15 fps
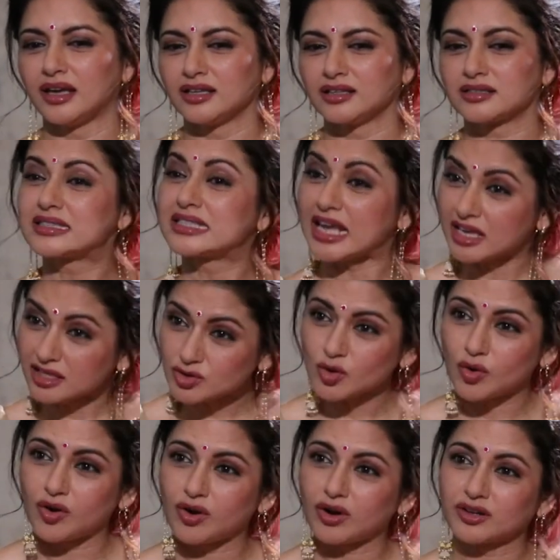stays
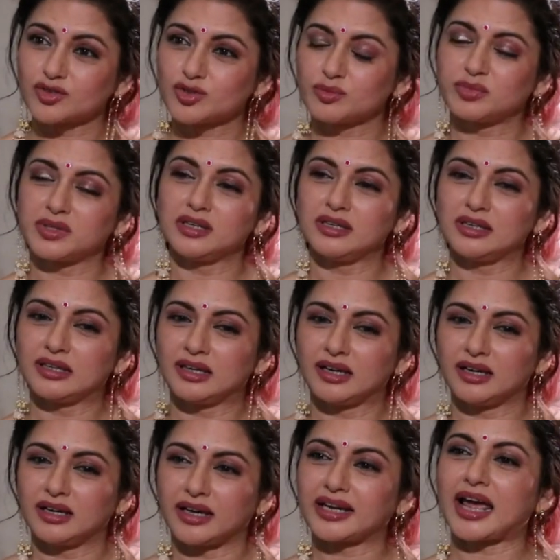on to be
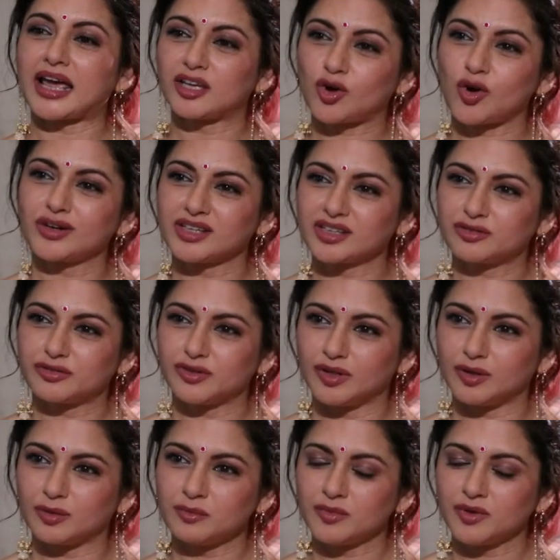an iconic
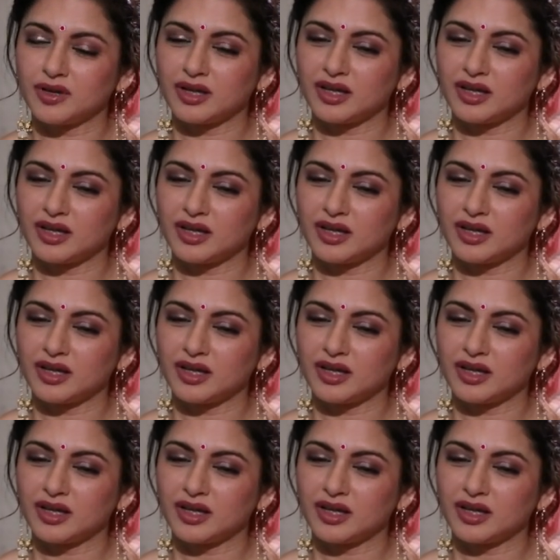film